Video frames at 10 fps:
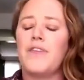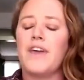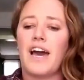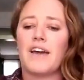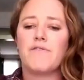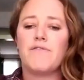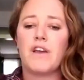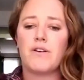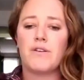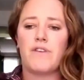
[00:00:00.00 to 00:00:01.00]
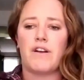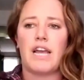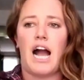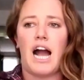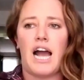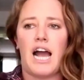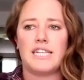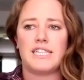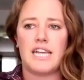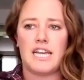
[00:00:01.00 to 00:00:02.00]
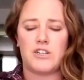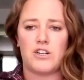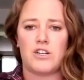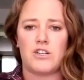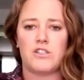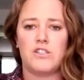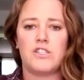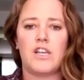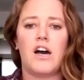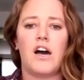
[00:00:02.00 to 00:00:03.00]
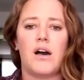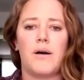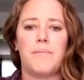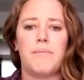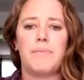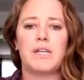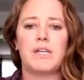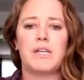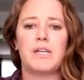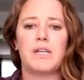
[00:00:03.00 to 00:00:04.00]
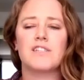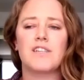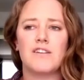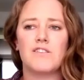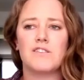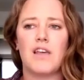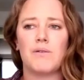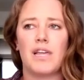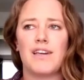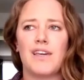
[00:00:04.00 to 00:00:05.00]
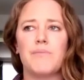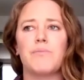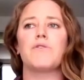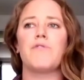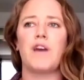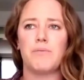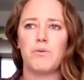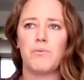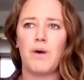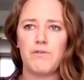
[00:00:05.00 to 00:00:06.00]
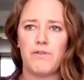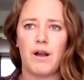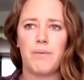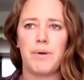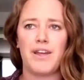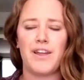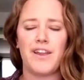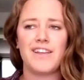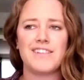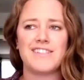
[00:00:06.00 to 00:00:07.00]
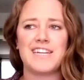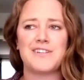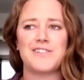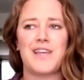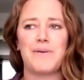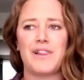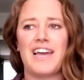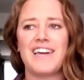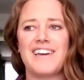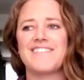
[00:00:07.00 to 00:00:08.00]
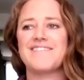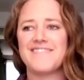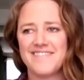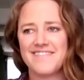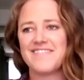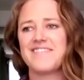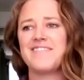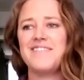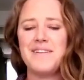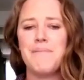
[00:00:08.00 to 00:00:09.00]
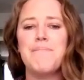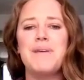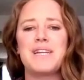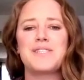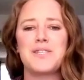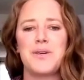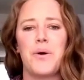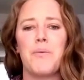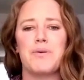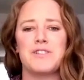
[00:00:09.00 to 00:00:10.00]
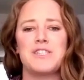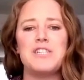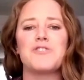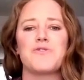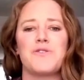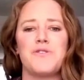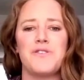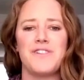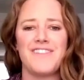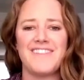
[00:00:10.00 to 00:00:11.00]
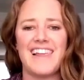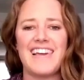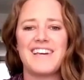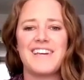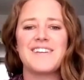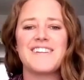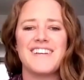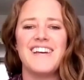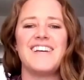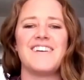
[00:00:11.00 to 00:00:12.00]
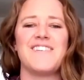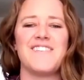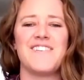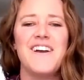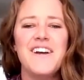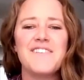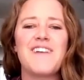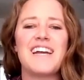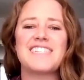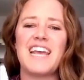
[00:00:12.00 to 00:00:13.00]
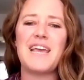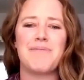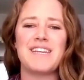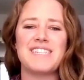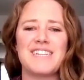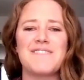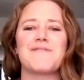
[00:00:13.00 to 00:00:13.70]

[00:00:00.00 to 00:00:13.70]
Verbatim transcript: they had very, very high standards, um, but not just standards that would like improve animal welfare, but standards that were like minuscule procedural, like red tape that didn't